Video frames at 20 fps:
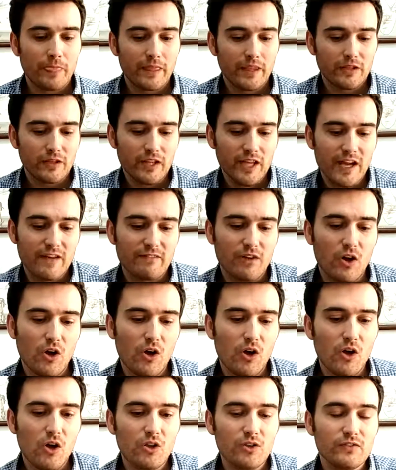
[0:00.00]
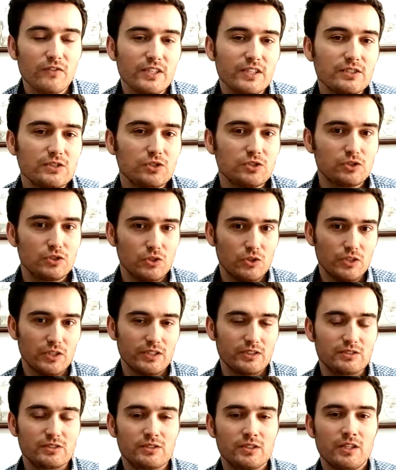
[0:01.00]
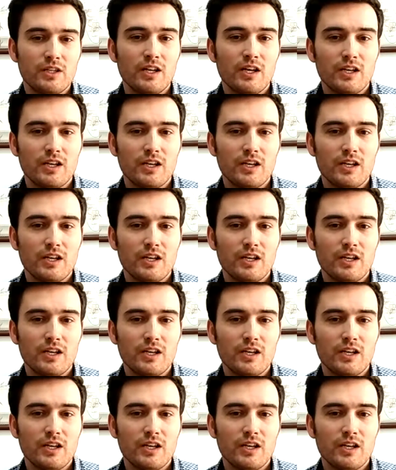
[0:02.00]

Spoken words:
he'll have all of his students